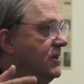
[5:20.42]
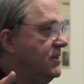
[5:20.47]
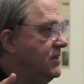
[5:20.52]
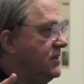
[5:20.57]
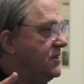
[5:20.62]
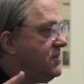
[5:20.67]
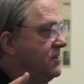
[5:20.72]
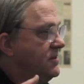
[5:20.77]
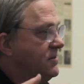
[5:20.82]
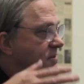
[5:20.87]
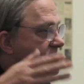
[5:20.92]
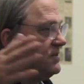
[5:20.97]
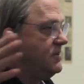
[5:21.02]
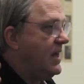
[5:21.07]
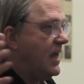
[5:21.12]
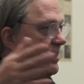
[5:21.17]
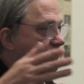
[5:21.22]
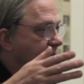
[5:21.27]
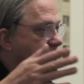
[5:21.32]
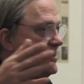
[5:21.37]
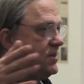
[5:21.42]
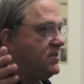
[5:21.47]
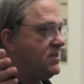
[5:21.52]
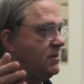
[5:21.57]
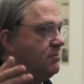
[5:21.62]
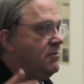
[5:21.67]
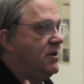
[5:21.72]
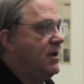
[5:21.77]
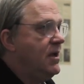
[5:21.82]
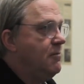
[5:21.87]
in this gallery
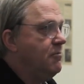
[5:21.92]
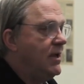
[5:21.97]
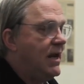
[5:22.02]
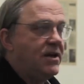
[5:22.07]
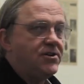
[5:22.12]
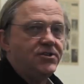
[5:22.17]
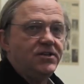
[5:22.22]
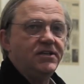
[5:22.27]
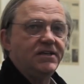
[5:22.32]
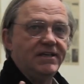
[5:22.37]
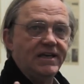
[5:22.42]
system, but actually the